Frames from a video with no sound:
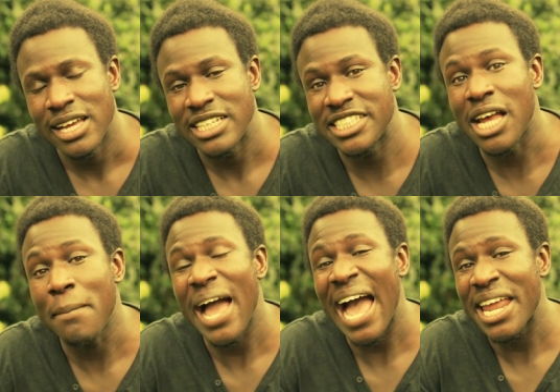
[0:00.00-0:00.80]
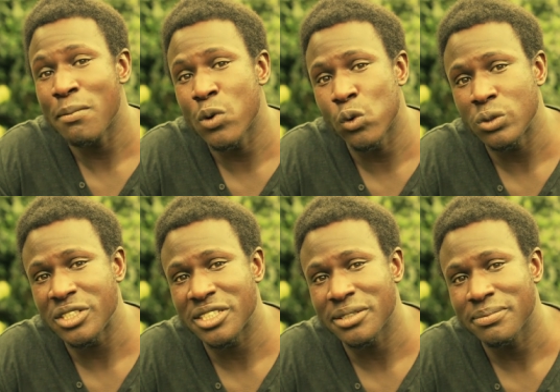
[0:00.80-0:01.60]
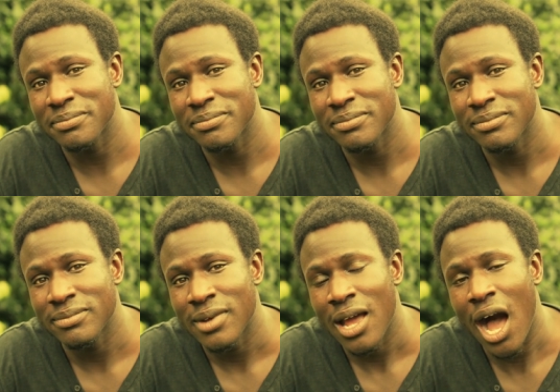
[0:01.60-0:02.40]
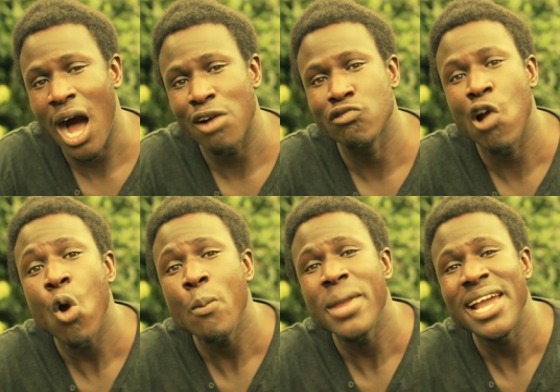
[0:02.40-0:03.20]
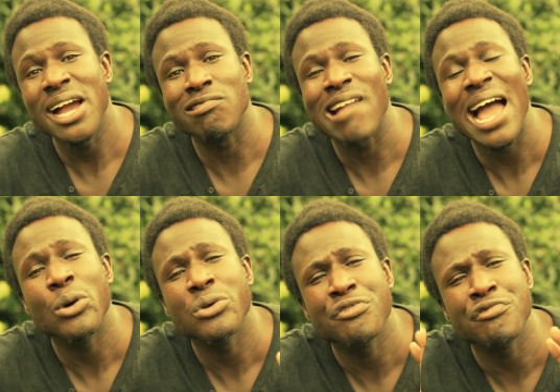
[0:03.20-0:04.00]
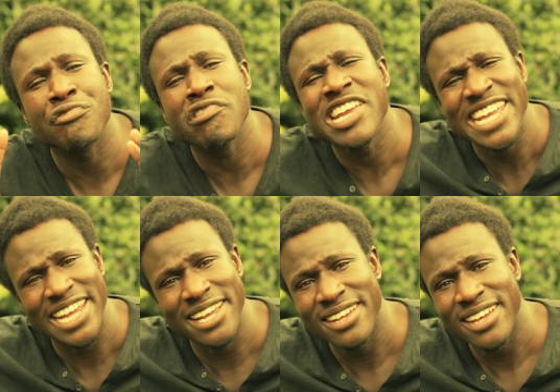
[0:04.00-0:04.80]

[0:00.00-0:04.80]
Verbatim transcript: Some animals are roaming around free